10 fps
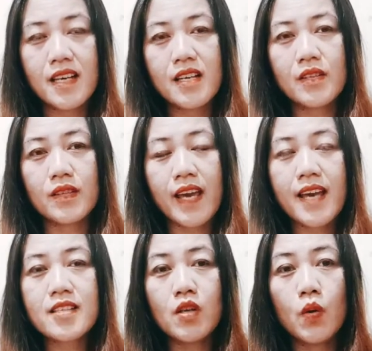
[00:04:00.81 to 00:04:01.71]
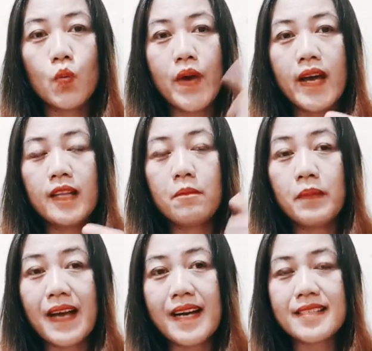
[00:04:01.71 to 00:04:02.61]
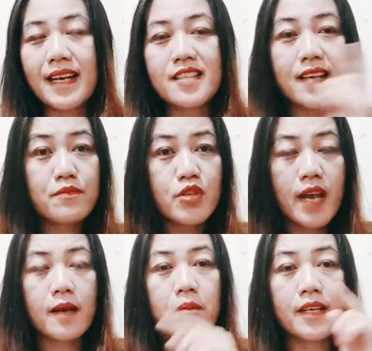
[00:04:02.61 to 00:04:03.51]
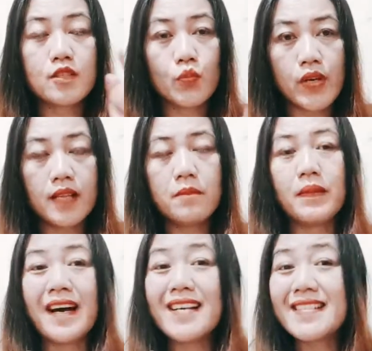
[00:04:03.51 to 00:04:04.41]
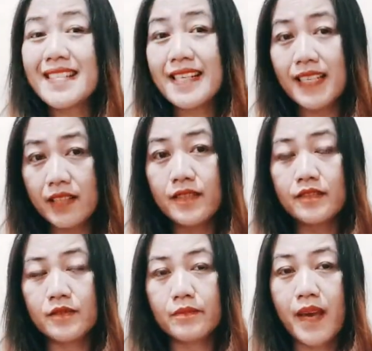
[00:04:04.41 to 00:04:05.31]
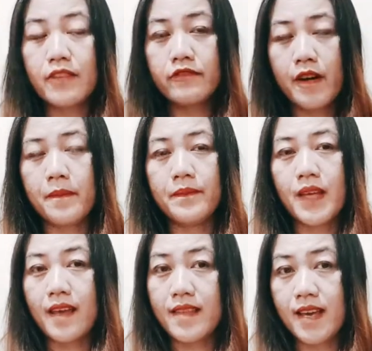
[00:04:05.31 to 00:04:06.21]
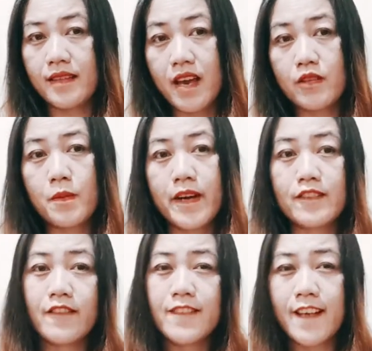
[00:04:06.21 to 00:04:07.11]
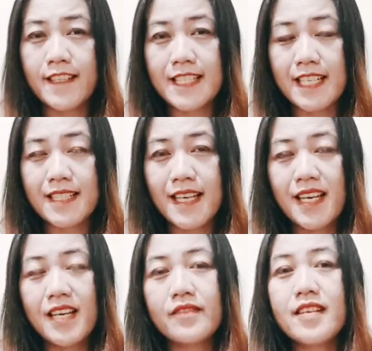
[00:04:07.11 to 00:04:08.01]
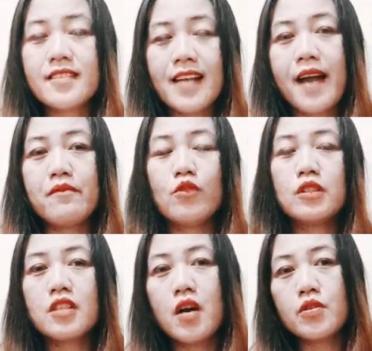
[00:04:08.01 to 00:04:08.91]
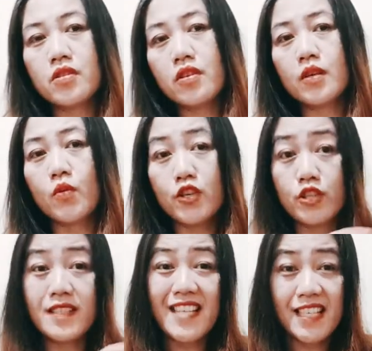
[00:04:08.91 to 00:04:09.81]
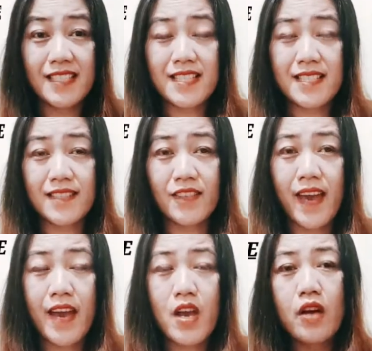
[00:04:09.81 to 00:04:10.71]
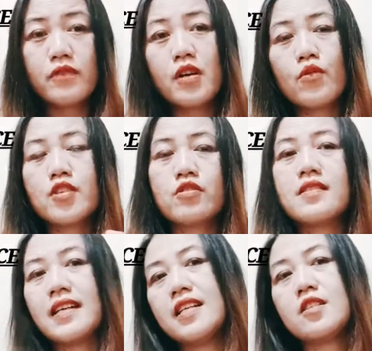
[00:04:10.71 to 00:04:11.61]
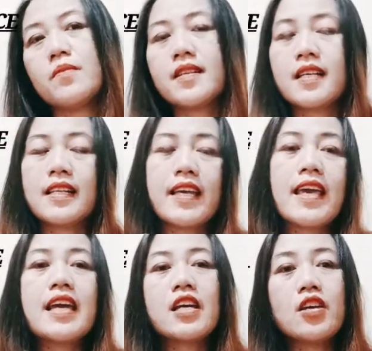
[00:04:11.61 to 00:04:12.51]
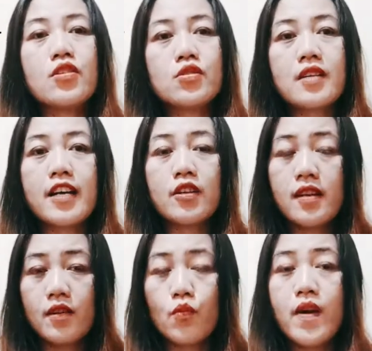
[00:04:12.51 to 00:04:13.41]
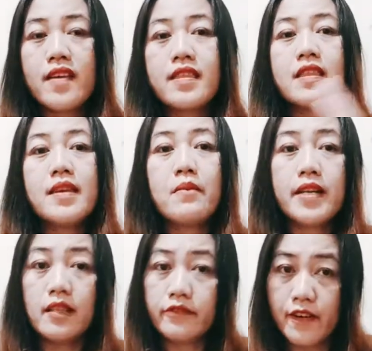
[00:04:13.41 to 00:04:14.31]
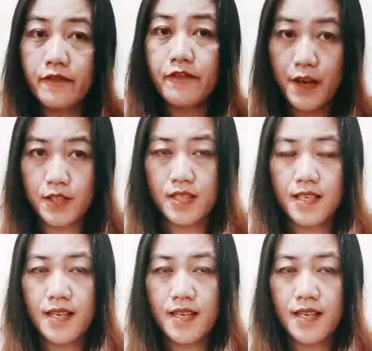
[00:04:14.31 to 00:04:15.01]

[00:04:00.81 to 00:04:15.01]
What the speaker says: Okay, so will plus a subject plus will plus main verb, and then the other parts of sentences. This time we'll go to the question sentence. Okay, for question sentence, basically you start with the modal verb first,